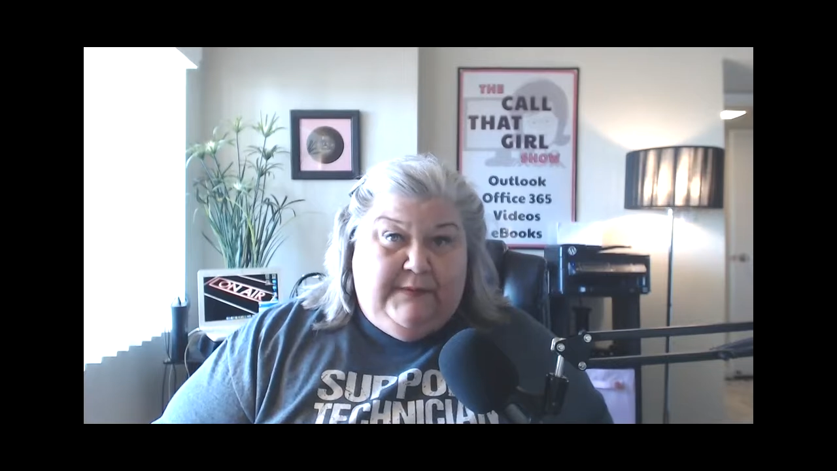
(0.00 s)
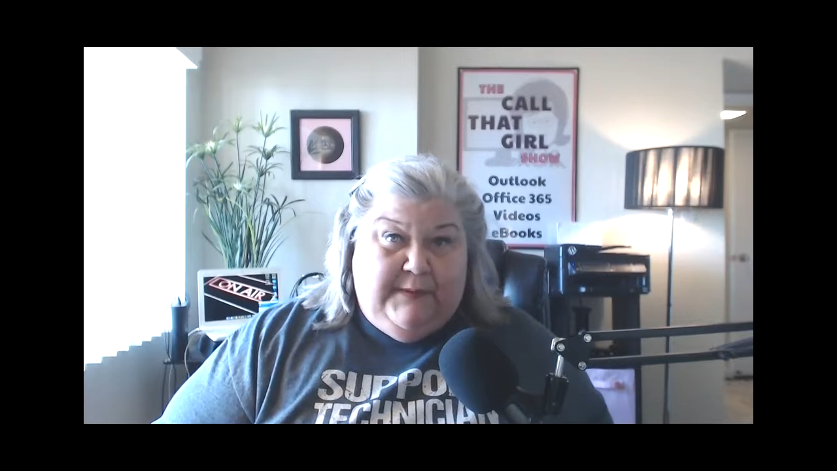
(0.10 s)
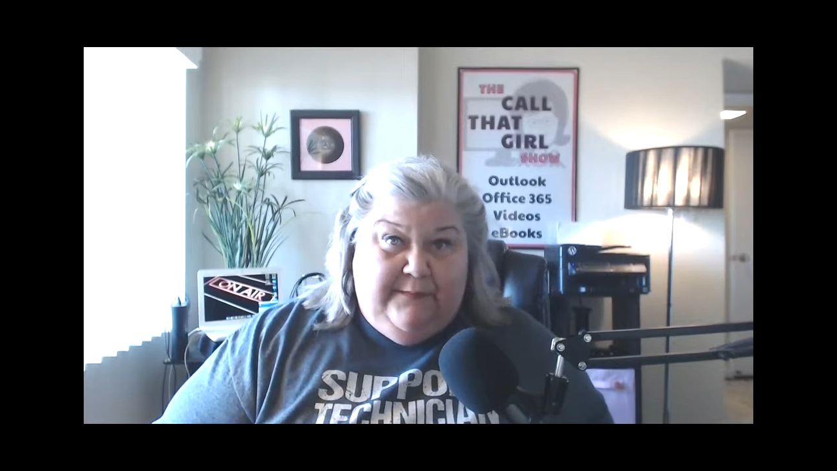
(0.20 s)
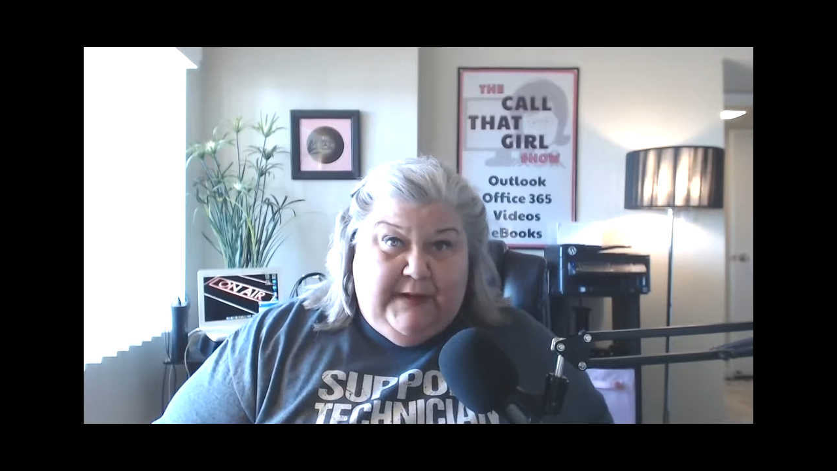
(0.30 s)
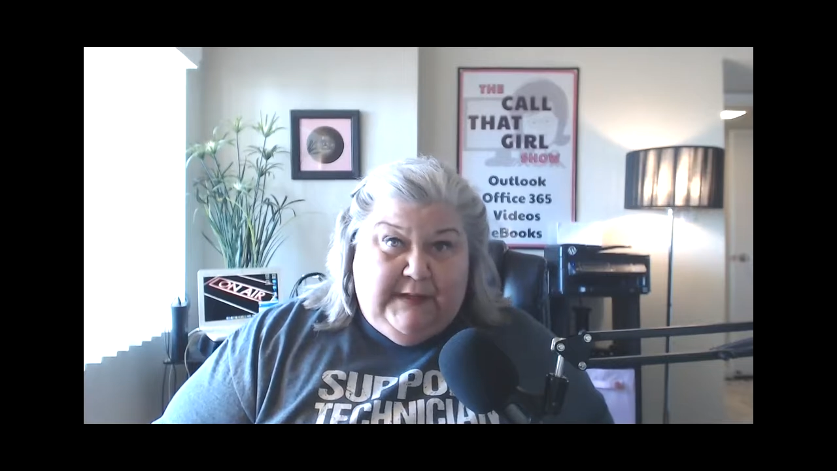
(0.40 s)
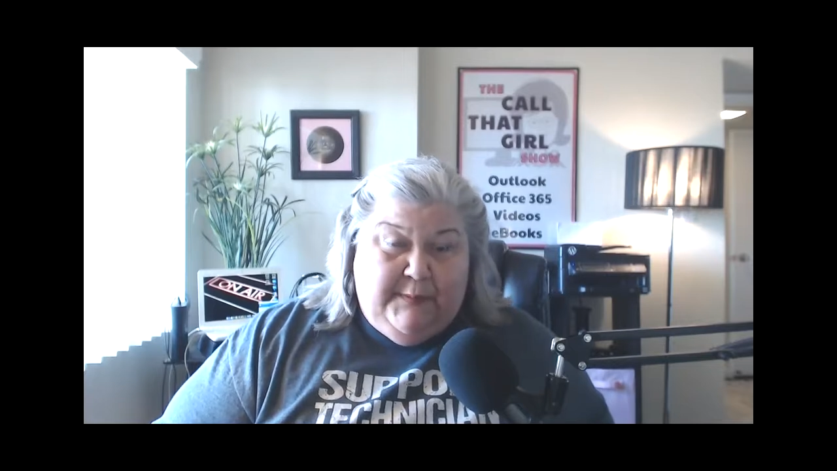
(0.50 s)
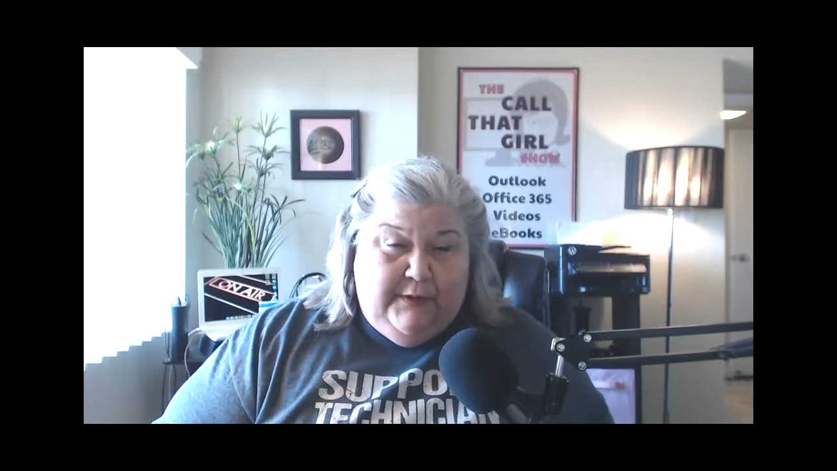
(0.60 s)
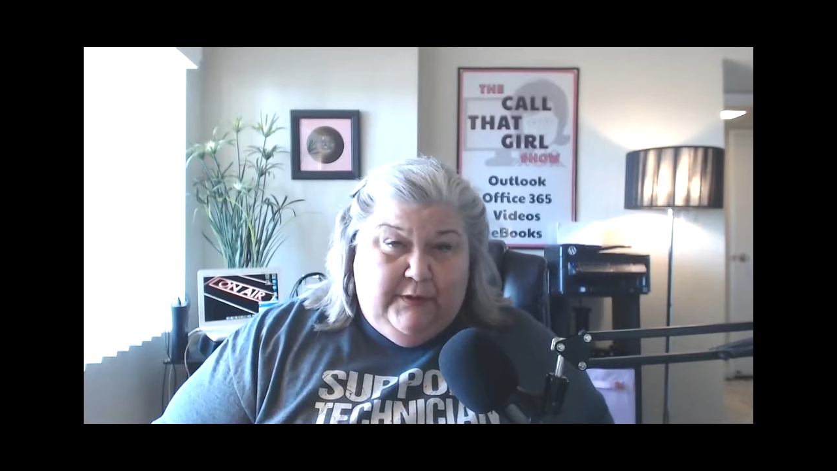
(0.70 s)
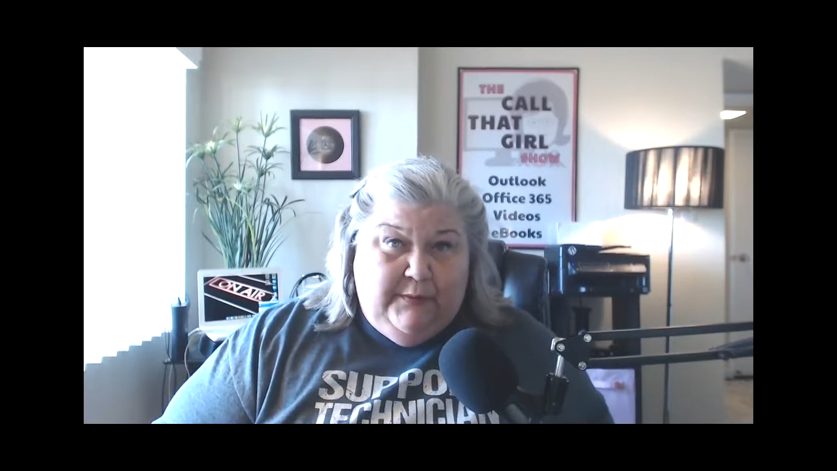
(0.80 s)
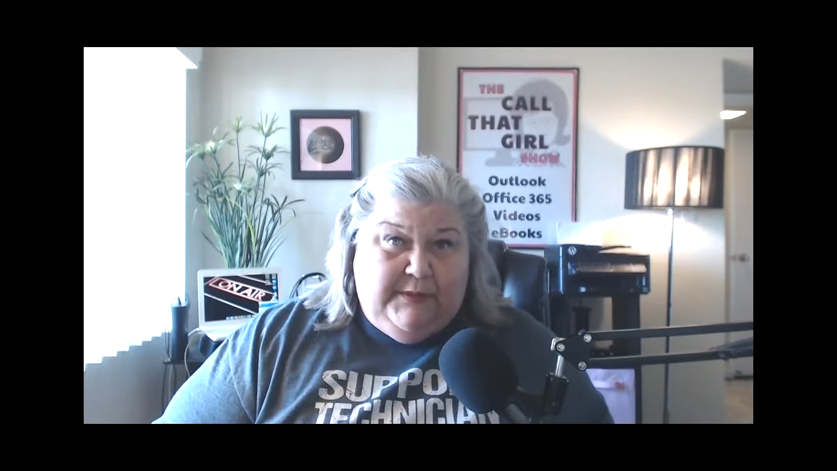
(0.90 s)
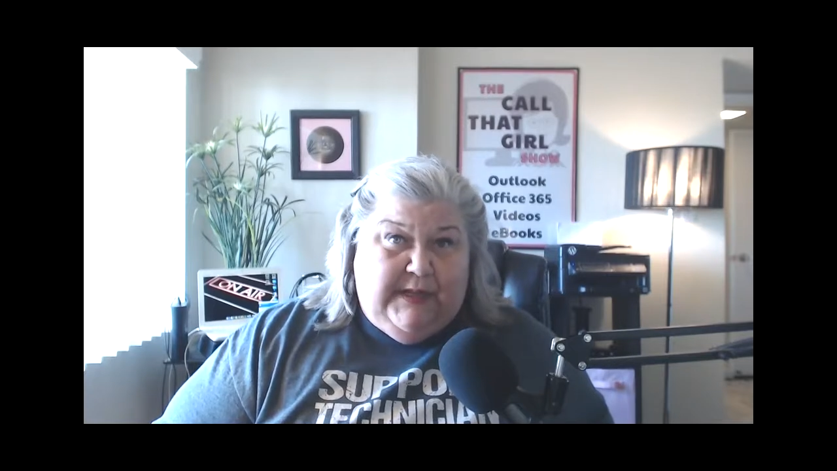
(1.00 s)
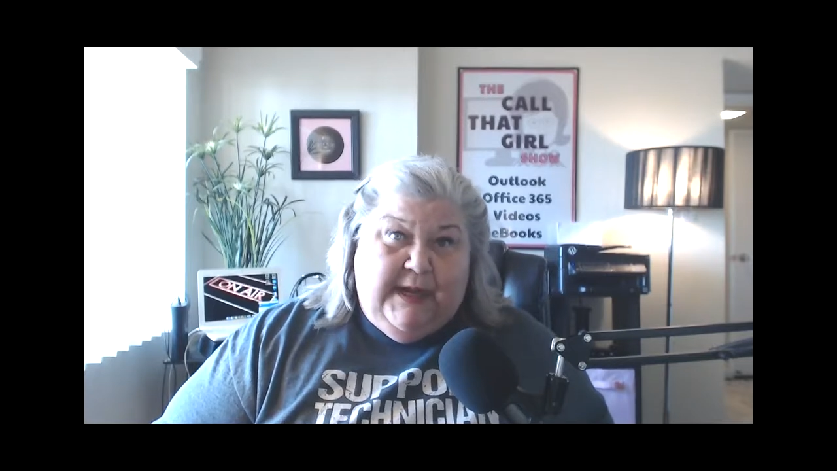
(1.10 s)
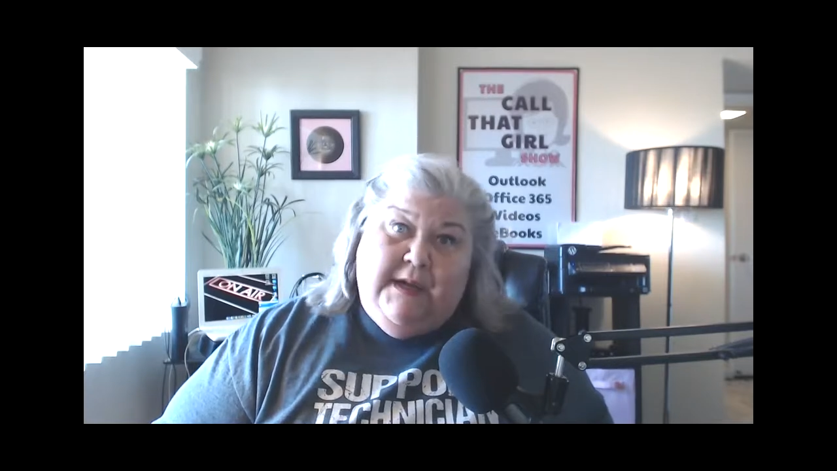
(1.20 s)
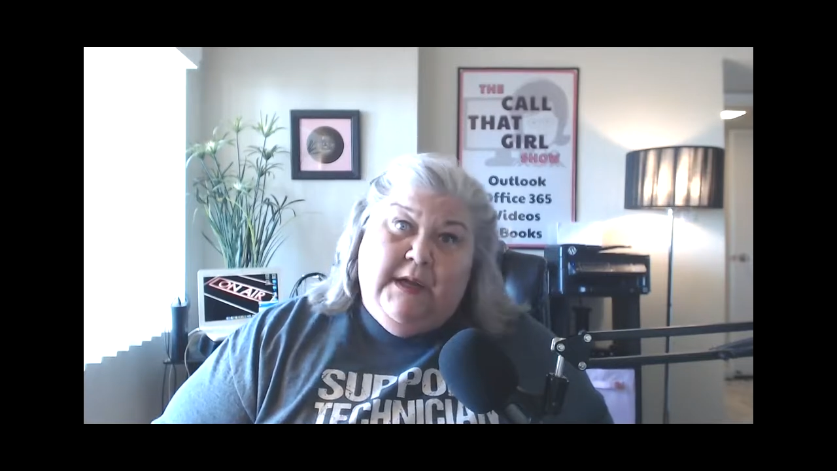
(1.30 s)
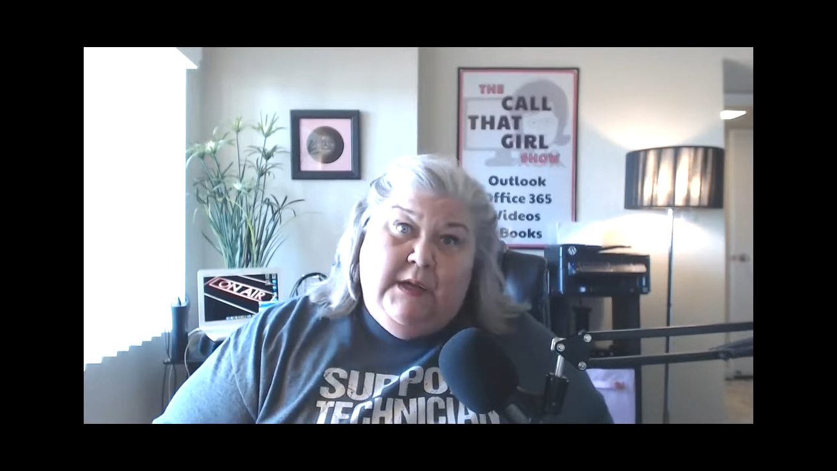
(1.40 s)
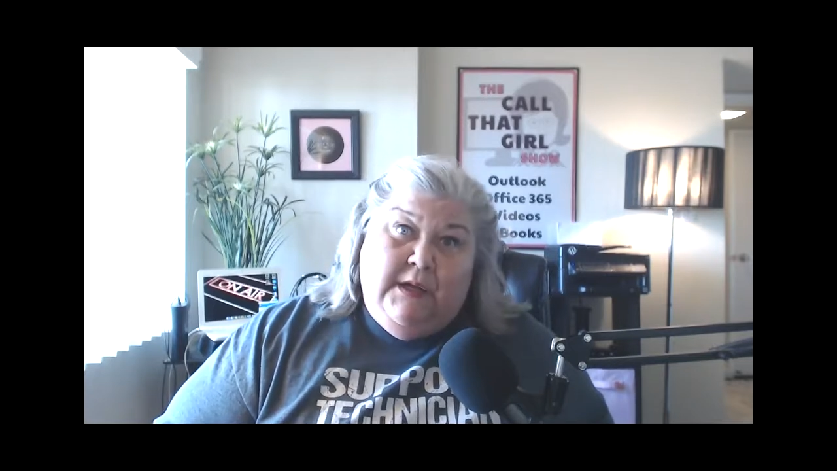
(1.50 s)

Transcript: some Facebook groups say,